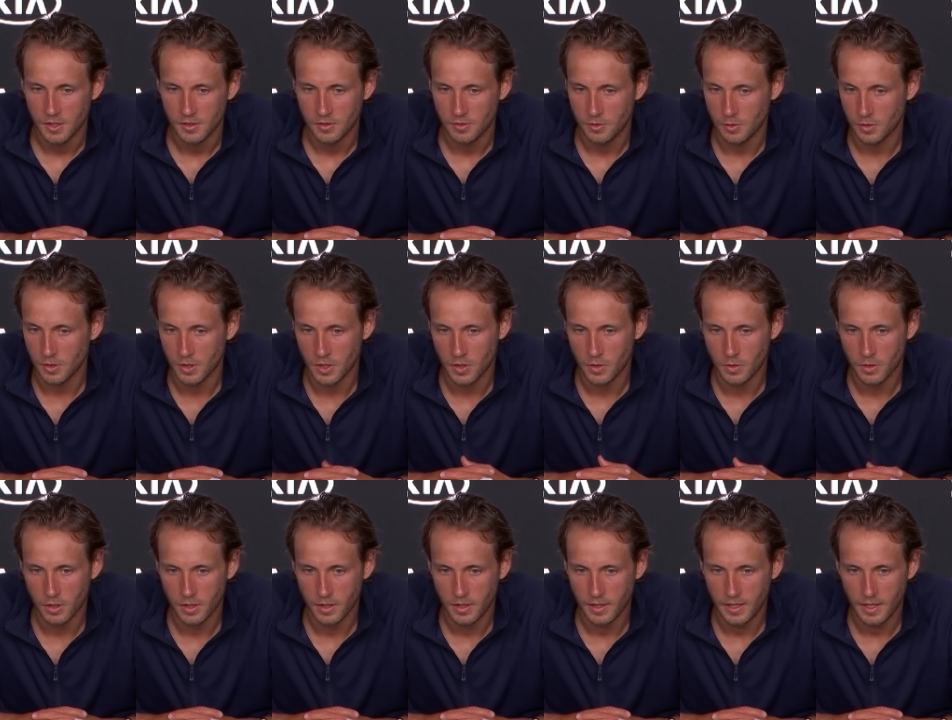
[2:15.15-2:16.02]
to
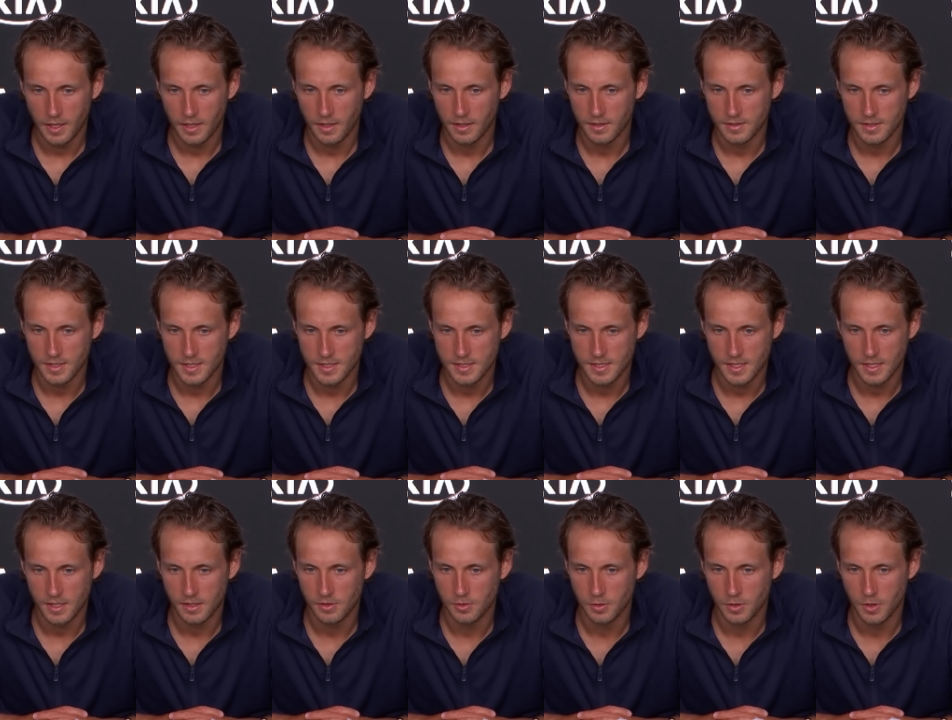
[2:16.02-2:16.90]
know, uh, yeah, as I
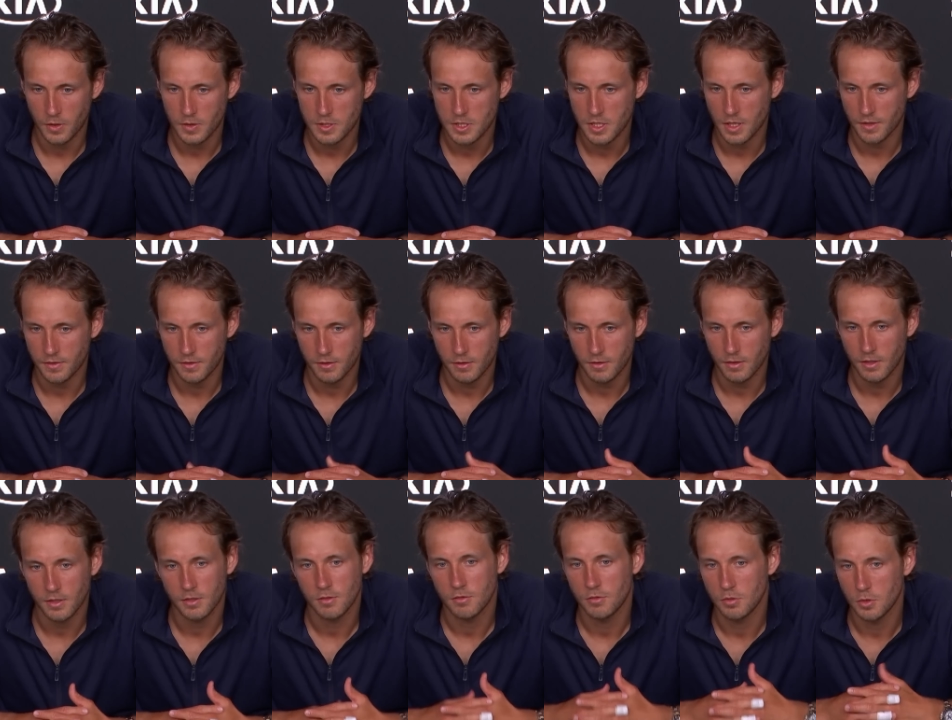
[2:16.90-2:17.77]
said, to know each other
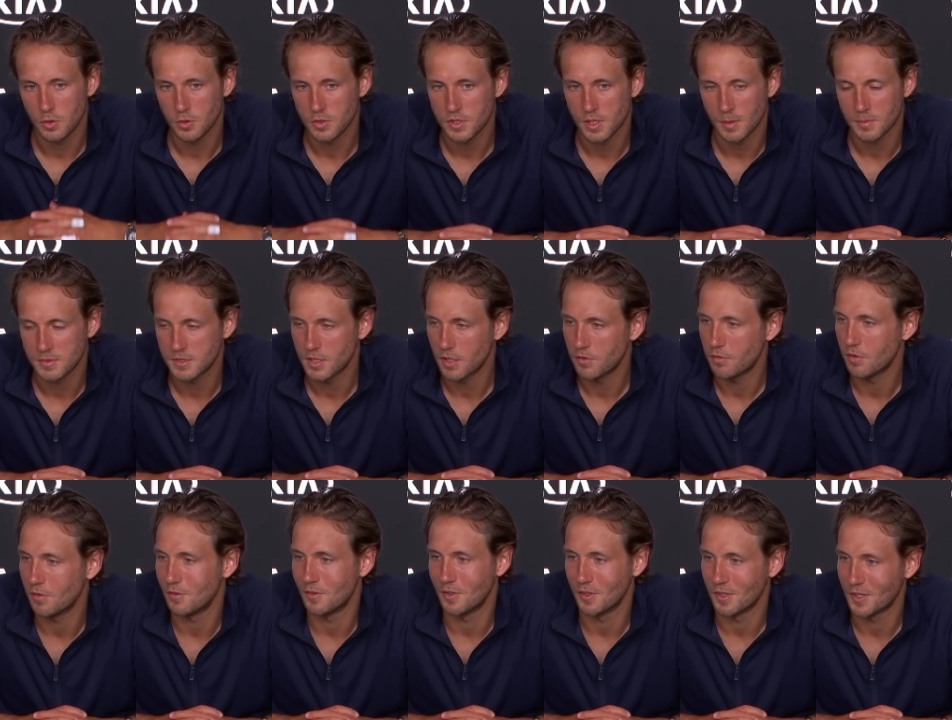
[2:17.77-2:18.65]
and to do some stuff
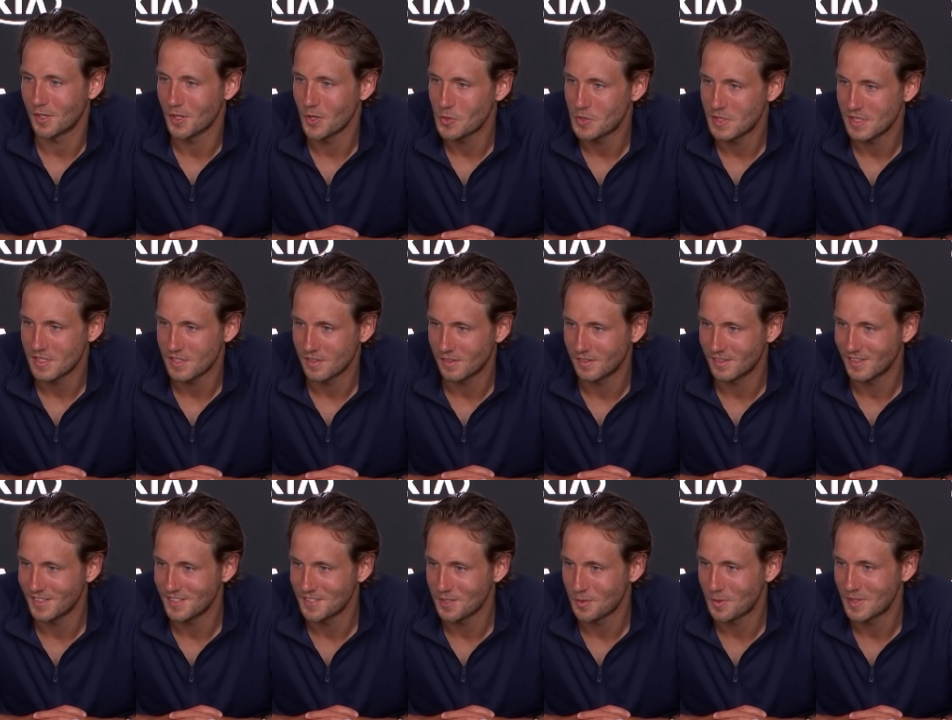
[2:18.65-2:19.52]
with the coaches.
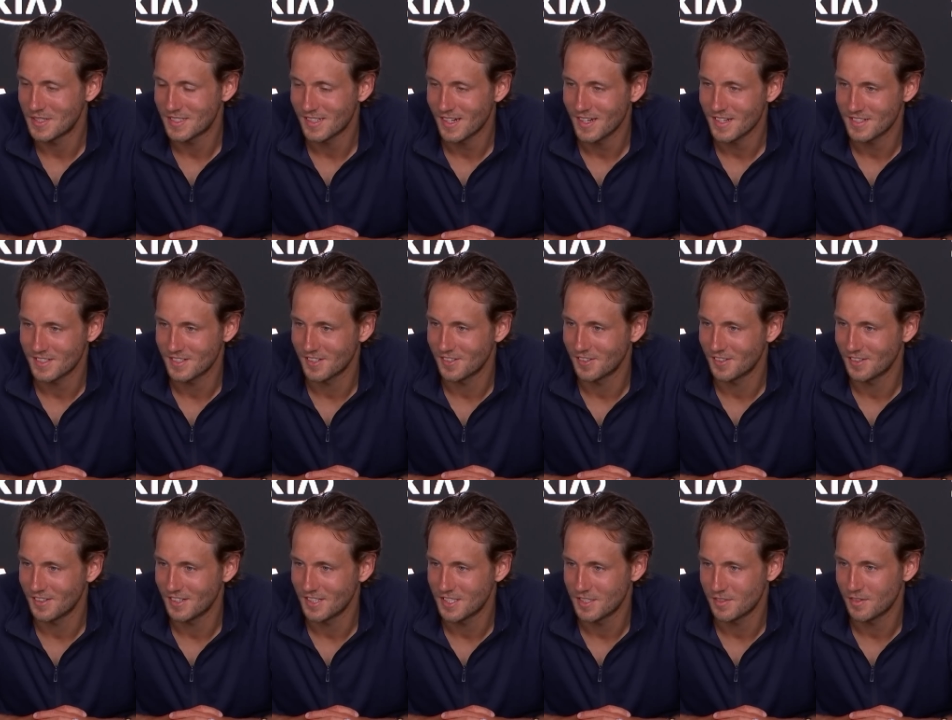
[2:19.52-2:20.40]
It's always nice, so
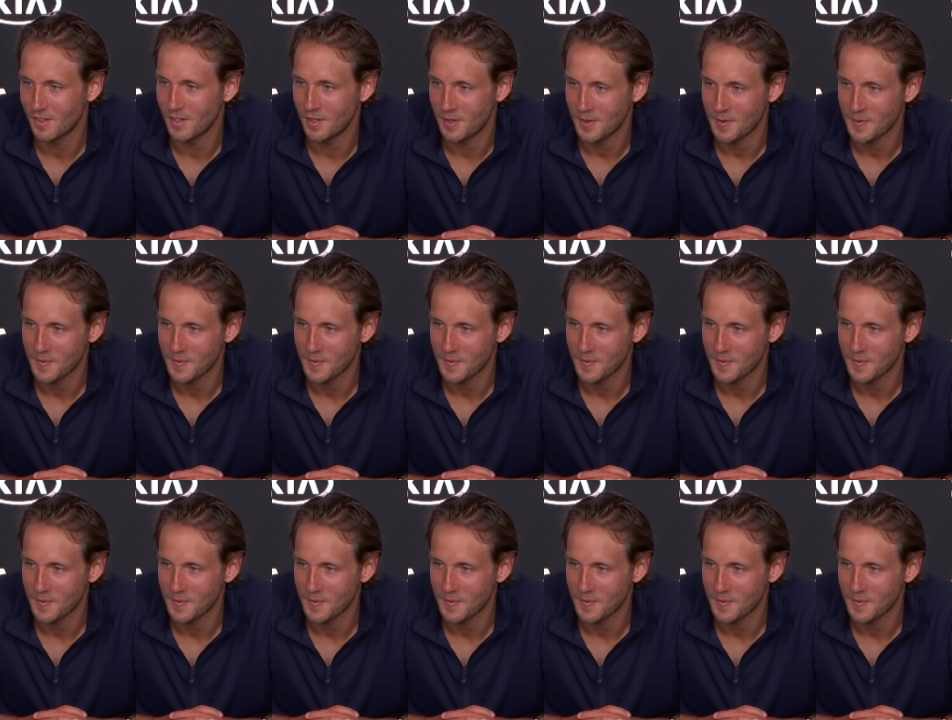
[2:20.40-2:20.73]
it's fun.